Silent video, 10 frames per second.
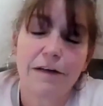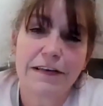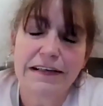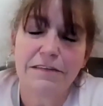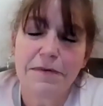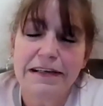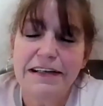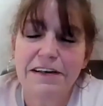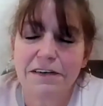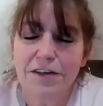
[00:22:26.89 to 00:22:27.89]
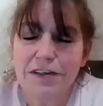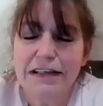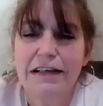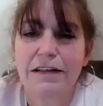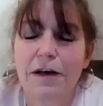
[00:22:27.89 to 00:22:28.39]
Obviously everybody's here
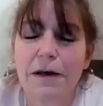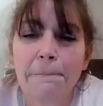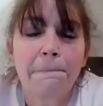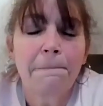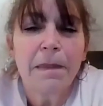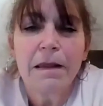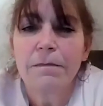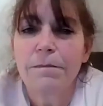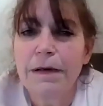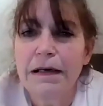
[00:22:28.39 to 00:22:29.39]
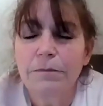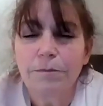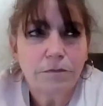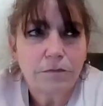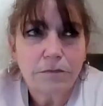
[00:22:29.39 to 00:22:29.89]
using LeanLaw, but
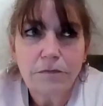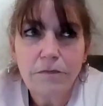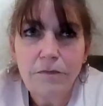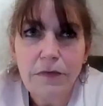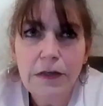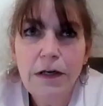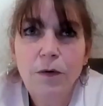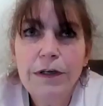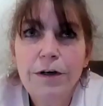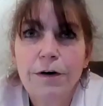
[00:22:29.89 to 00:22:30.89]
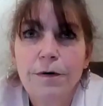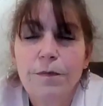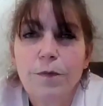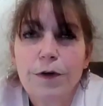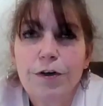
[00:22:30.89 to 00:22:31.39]
when
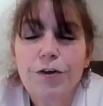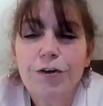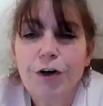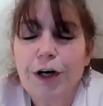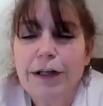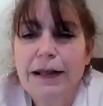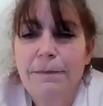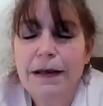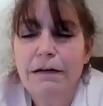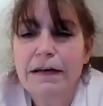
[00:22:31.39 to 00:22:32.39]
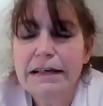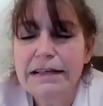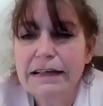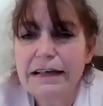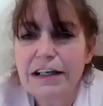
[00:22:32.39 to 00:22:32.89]
you do your online bank
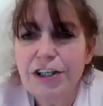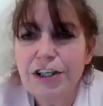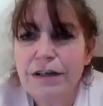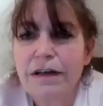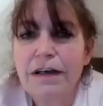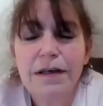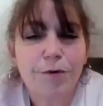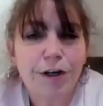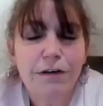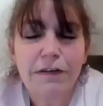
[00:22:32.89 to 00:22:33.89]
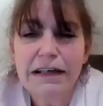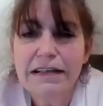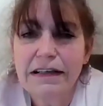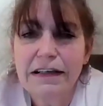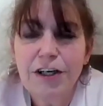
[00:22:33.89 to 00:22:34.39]
reconciliation, print your
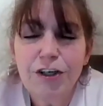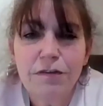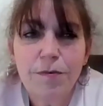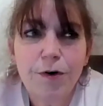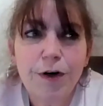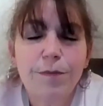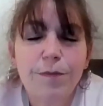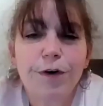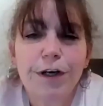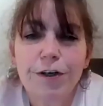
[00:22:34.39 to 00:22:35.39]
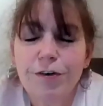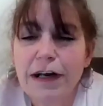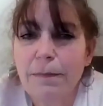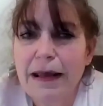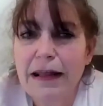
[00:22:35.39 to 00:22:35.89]
reconciliation report, print your
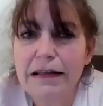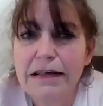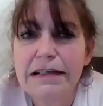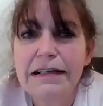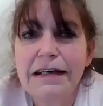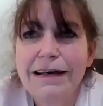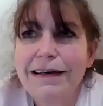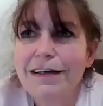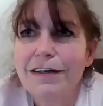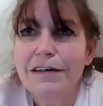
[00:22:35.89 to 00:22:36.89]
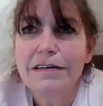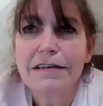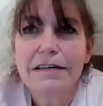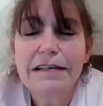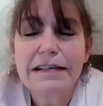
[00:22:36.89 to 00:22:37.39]
trial balance, your
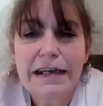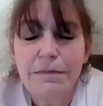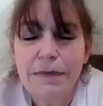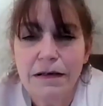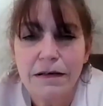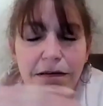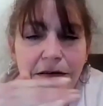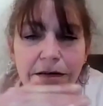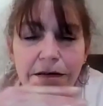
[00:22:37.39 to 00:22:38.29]
statement,